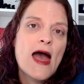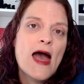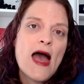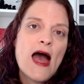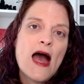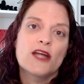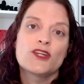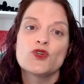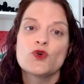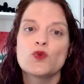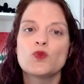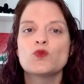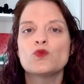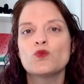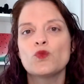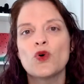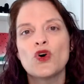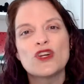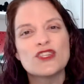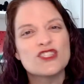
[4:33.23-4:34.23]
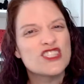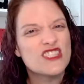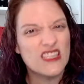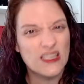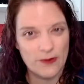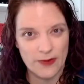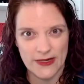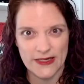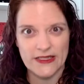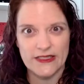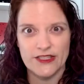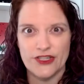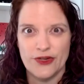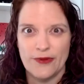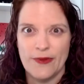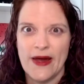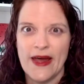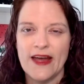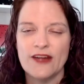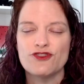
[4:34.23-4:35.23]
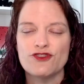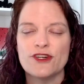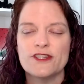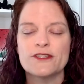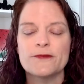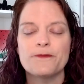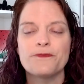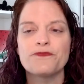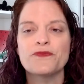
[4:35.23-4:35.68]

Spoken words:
I don't want just anybody to know my address.